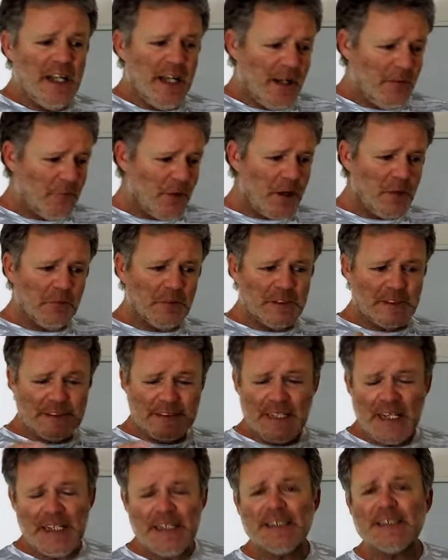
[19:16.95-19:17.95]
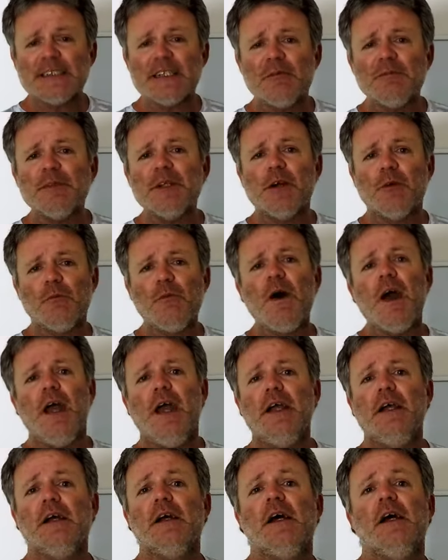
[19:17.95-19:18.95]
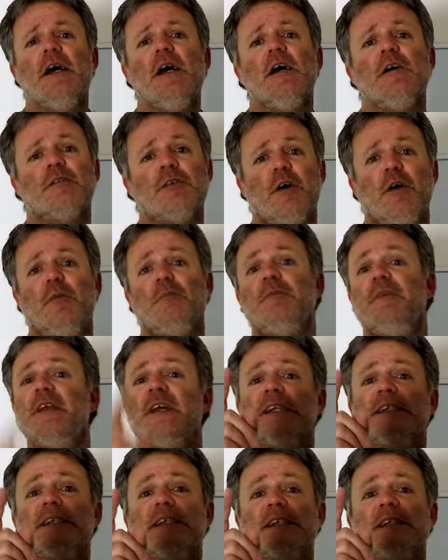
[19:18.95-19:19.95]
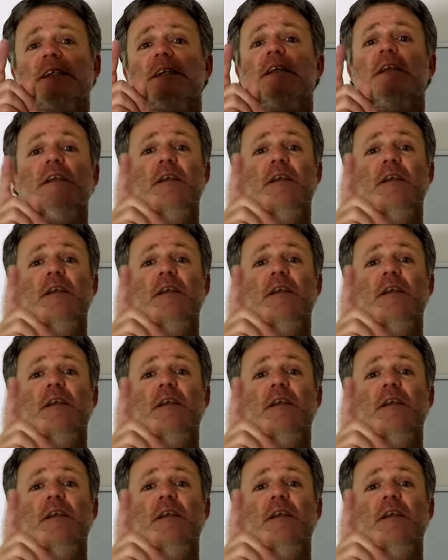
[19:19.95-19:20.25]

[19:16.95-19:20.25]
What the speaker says: and were able to take something away from this,